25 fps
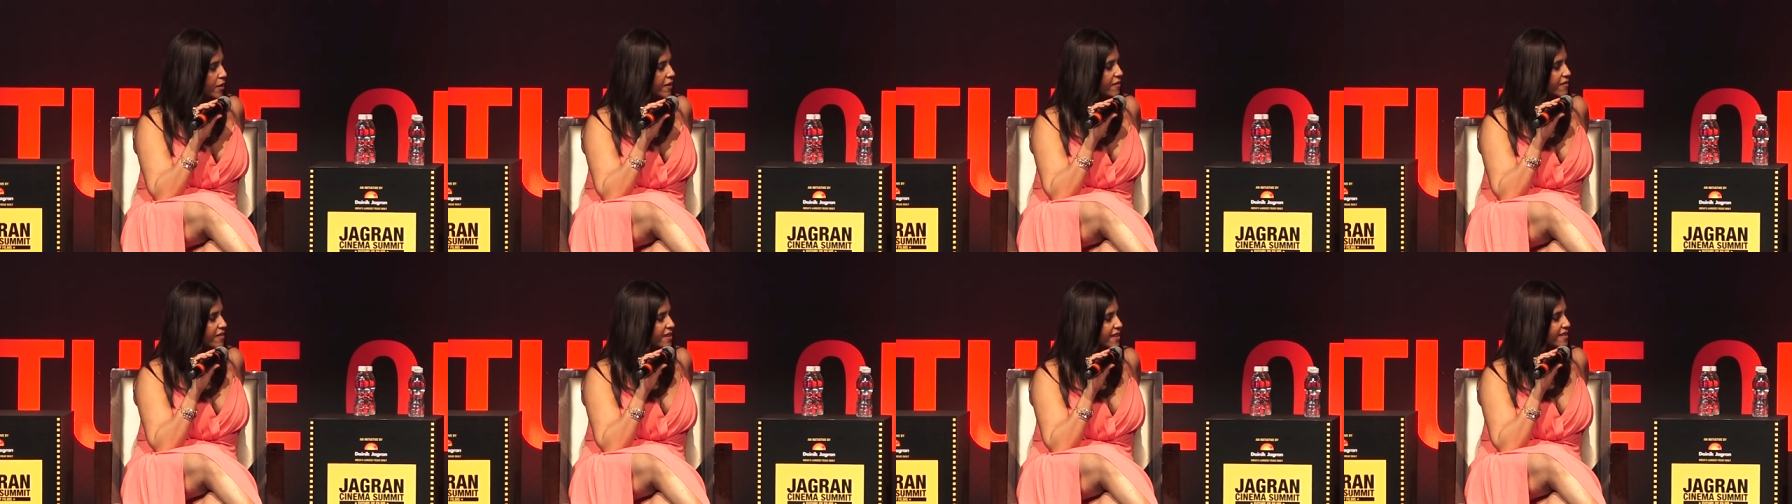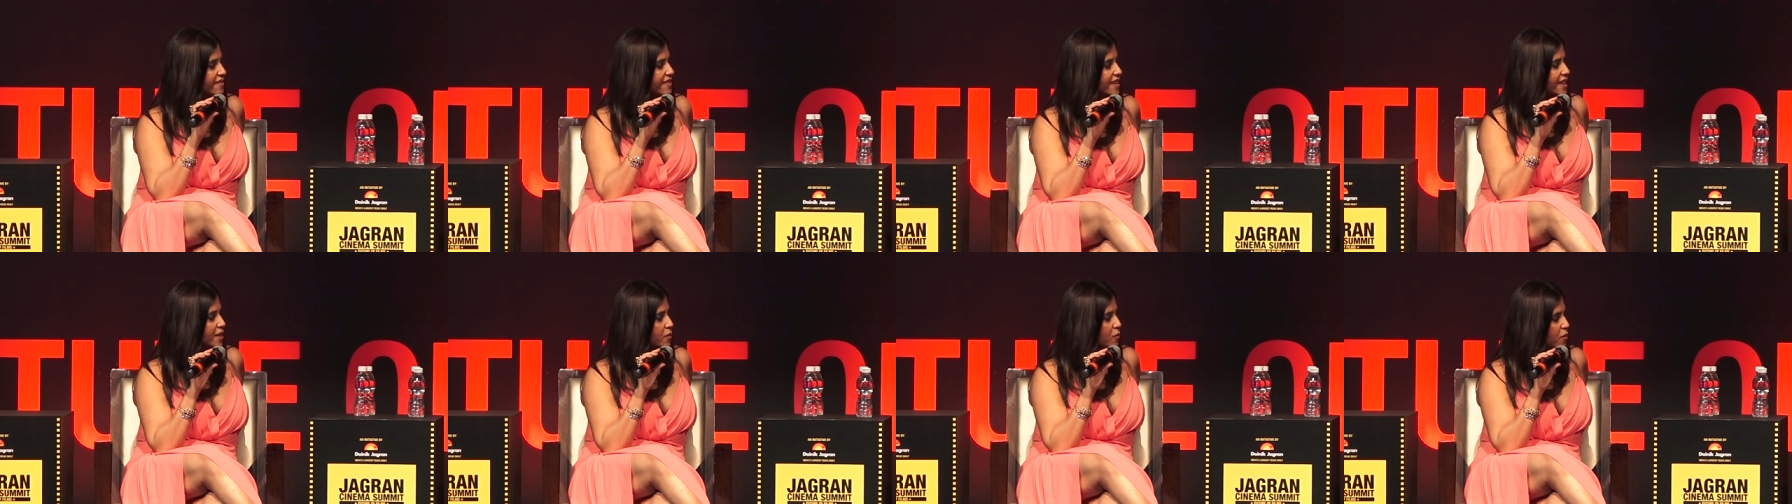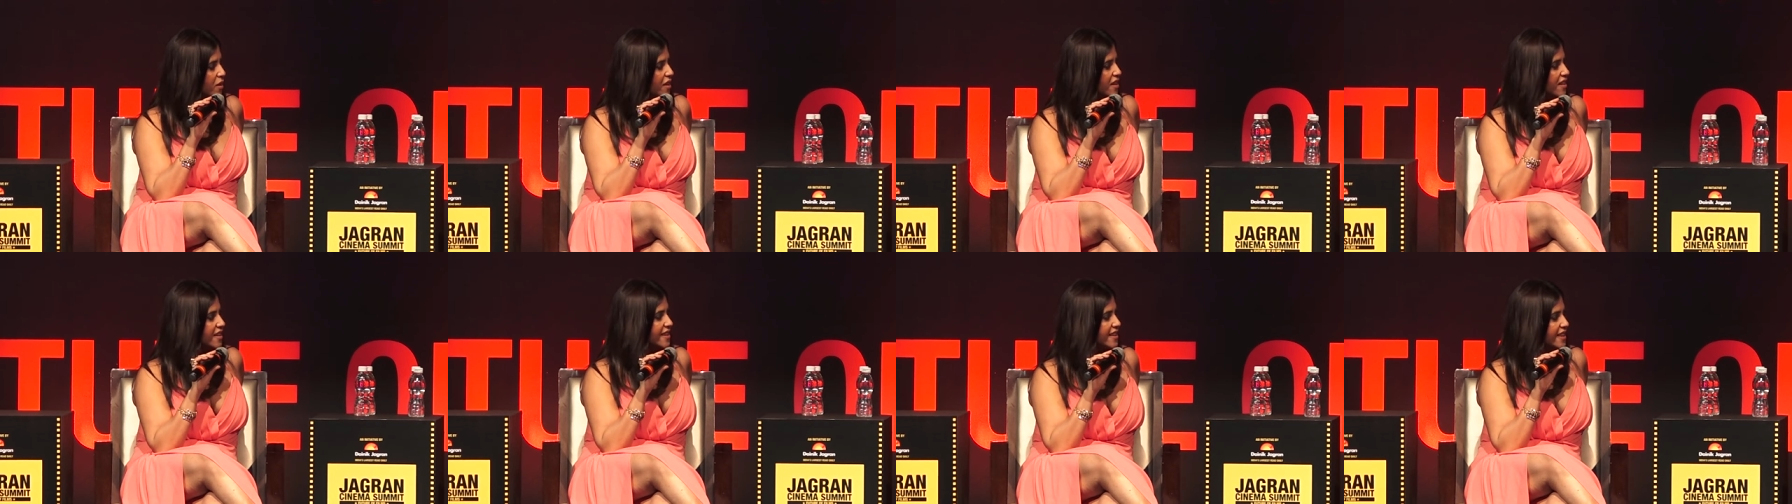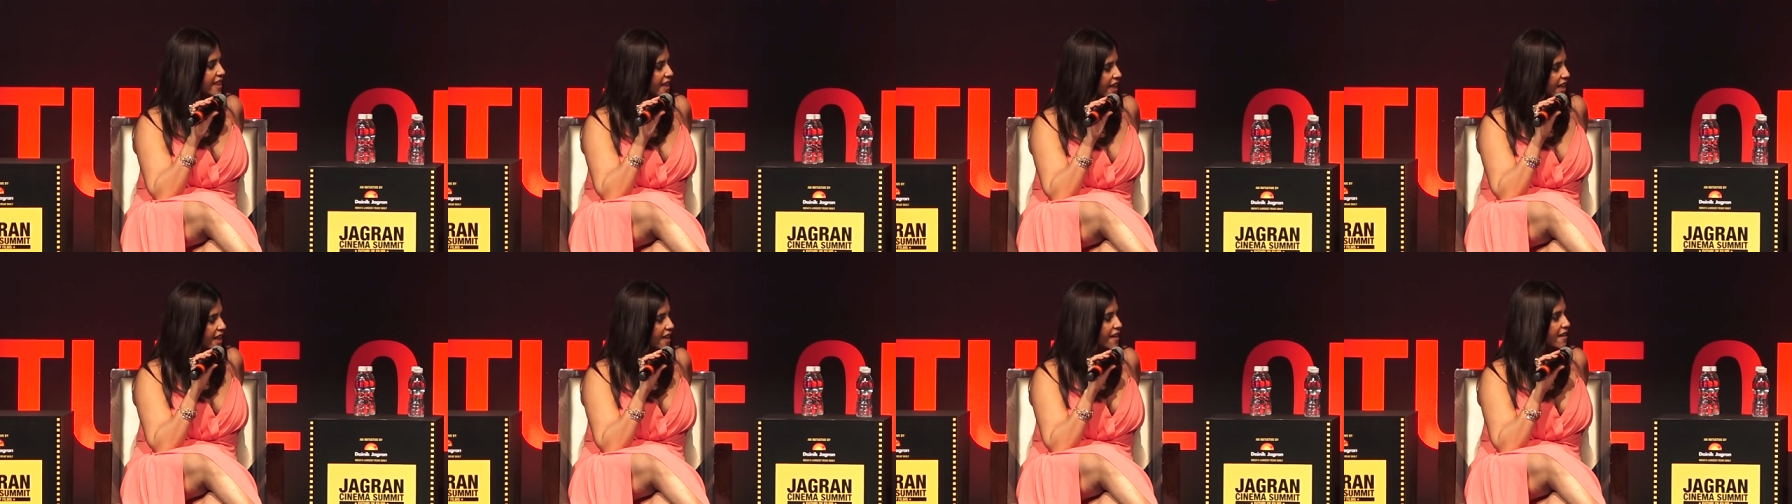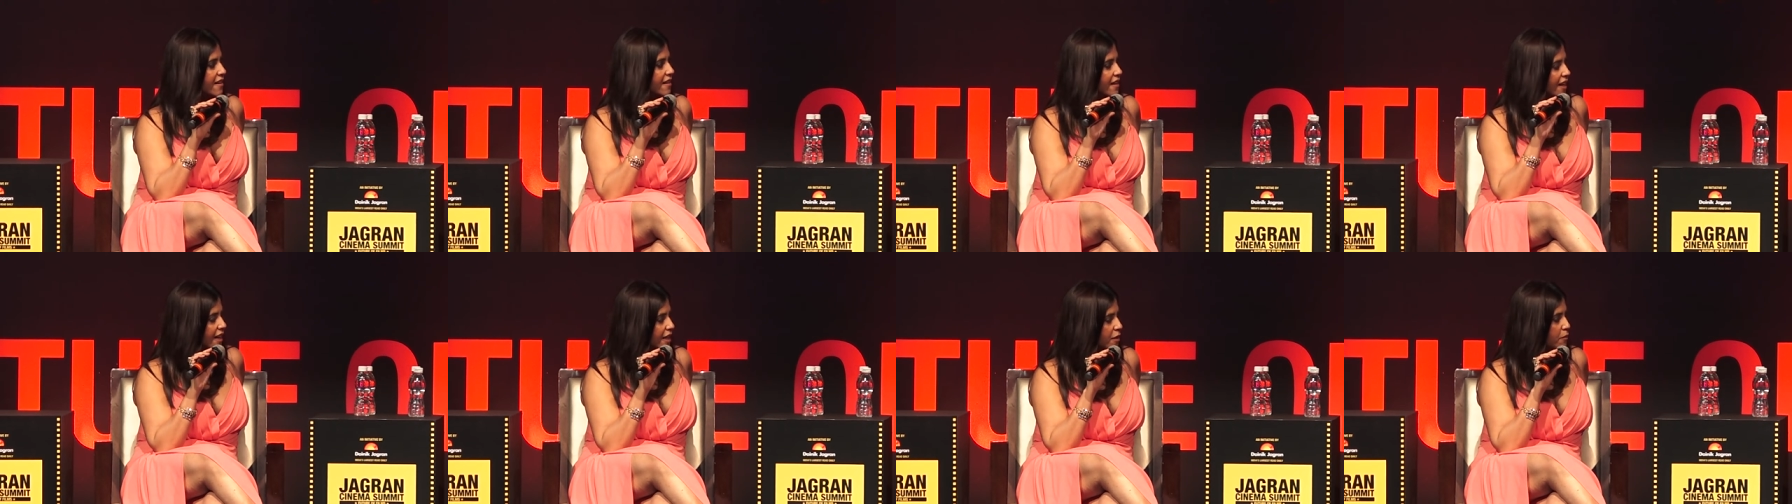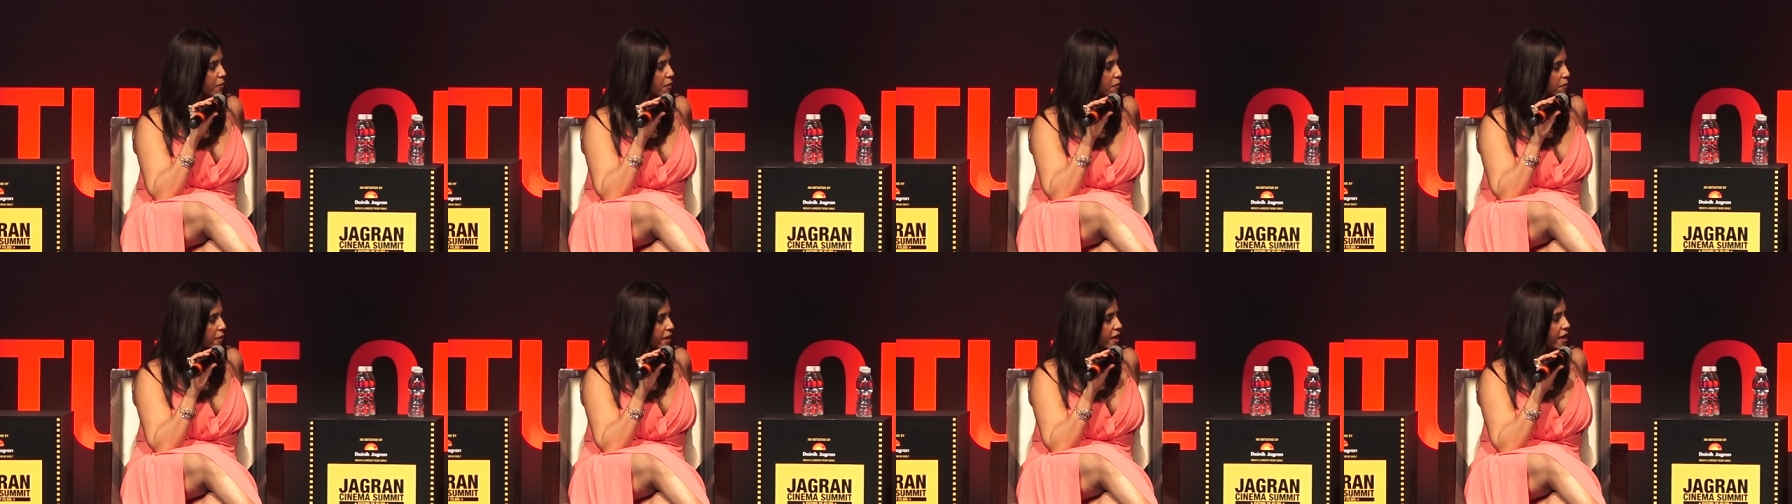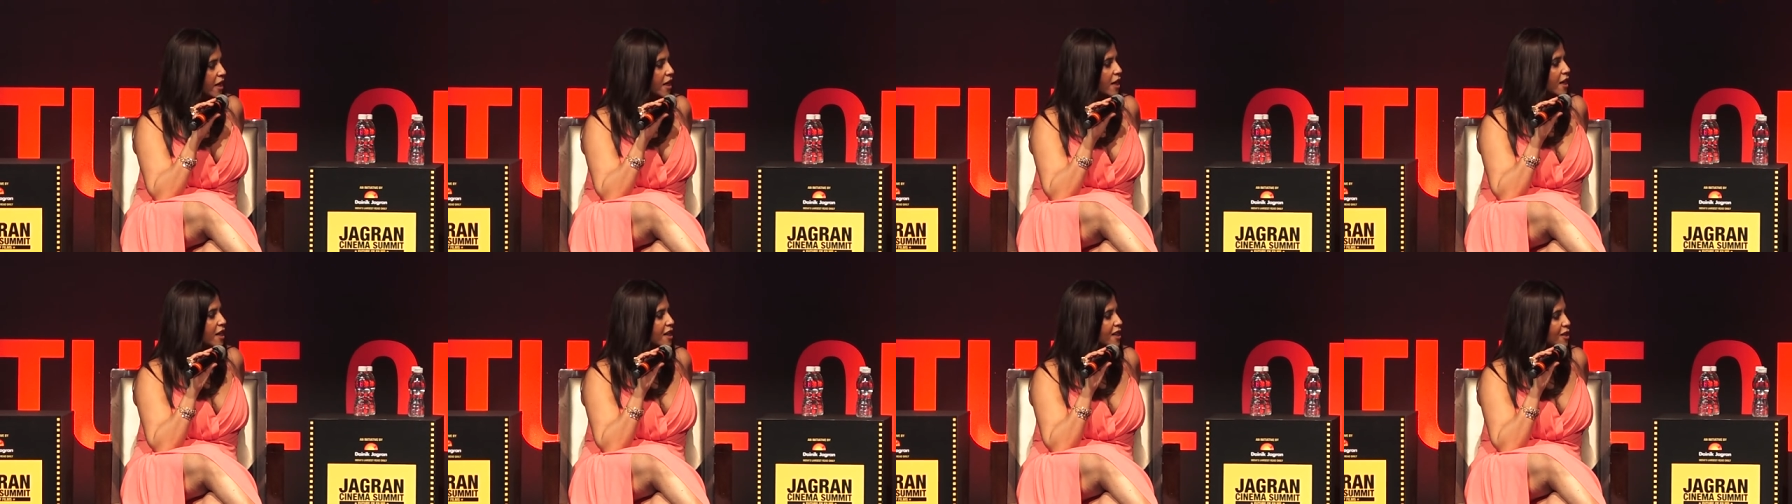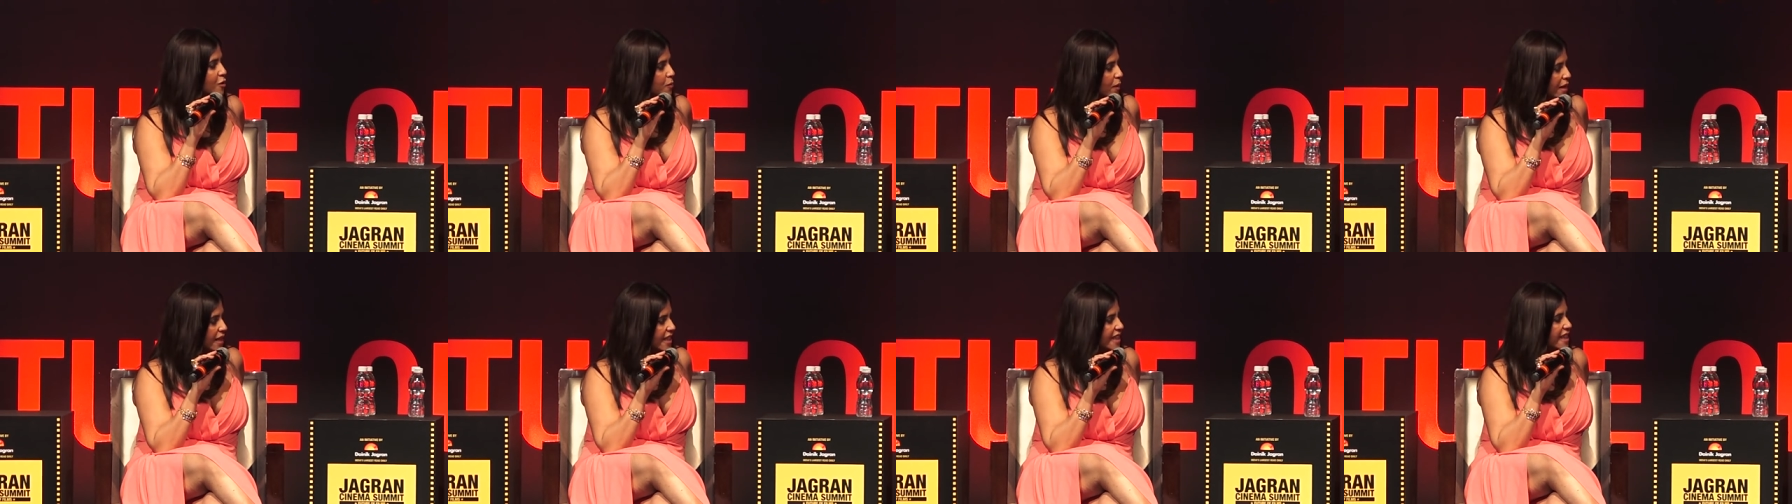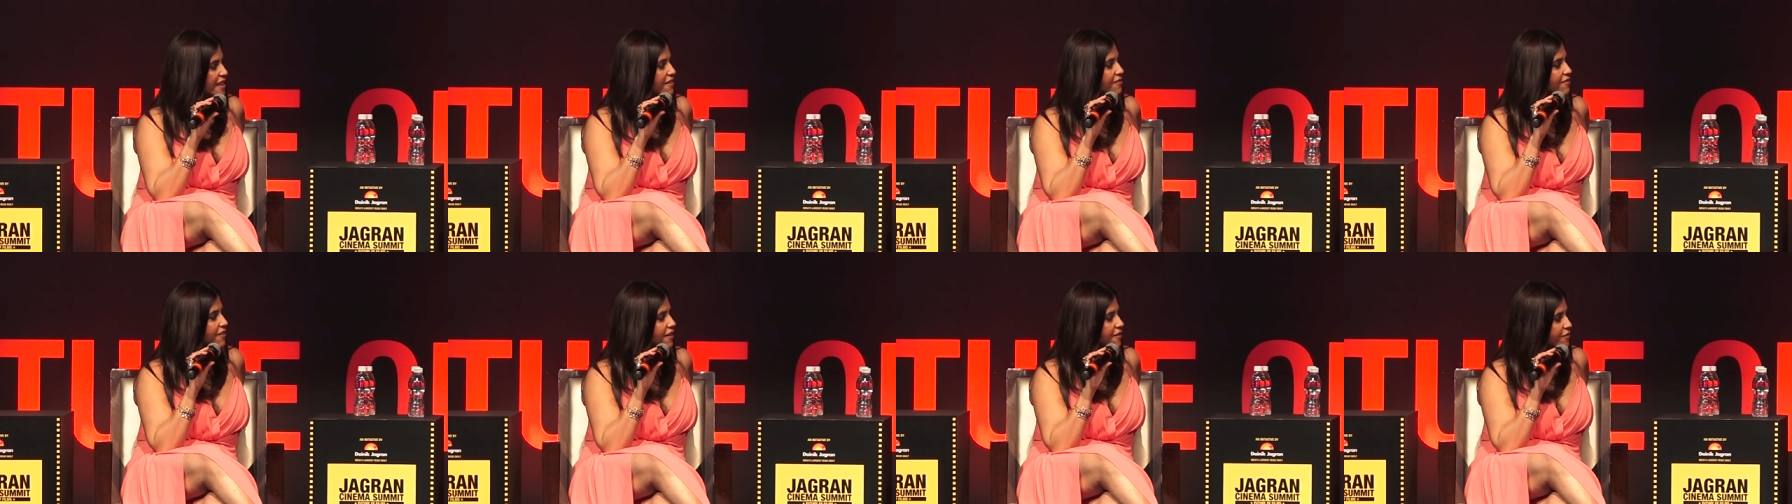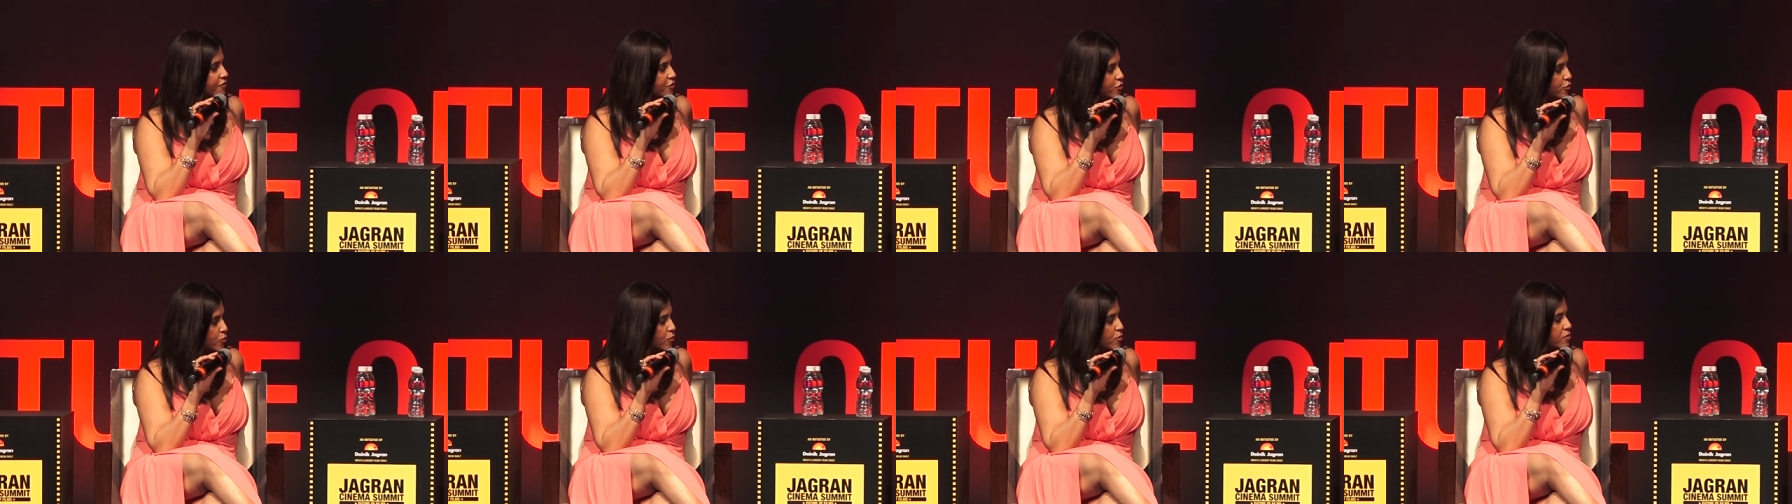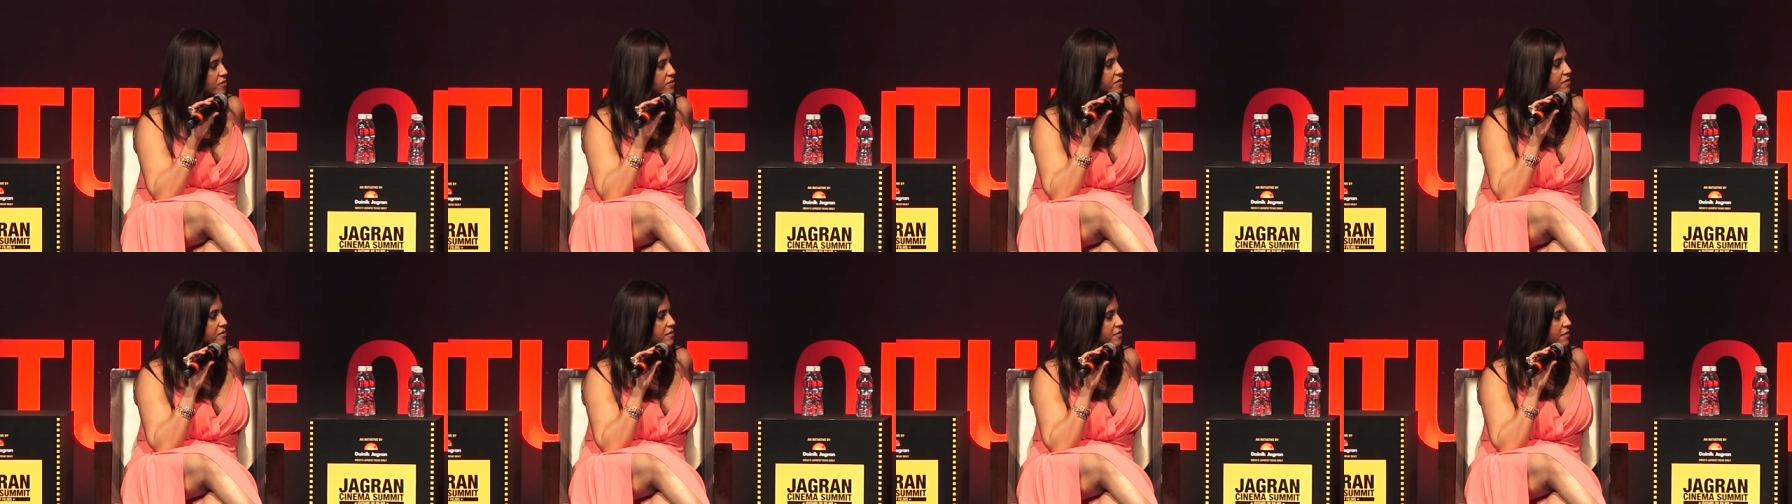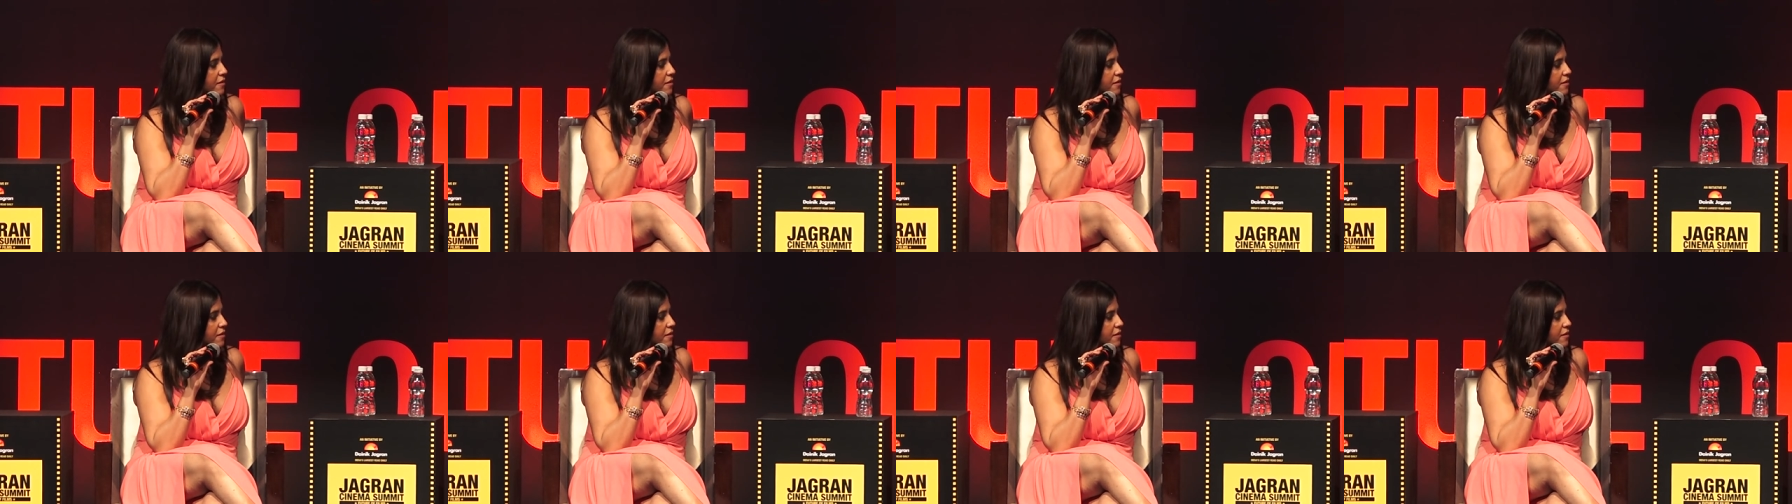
even if they work day and night, will make 25 shows,